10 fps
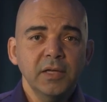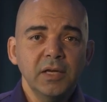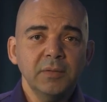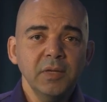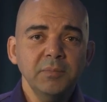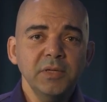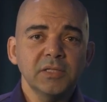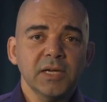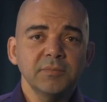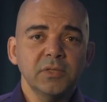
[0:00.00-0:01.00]
it may be
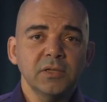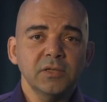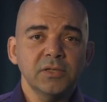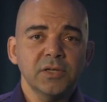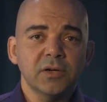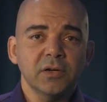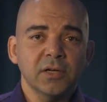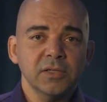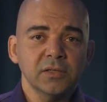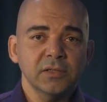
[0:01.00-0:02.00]
time to consider
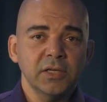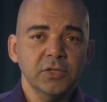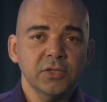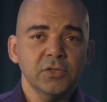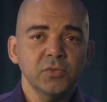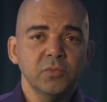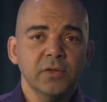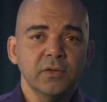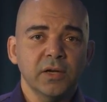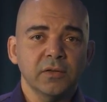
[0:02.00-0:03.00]
consultations
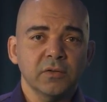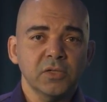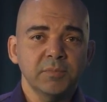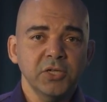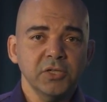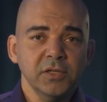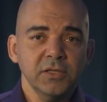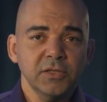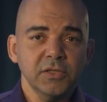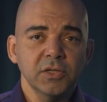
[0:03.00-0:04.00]
with other
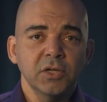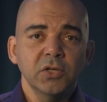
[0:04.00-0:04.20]
specialists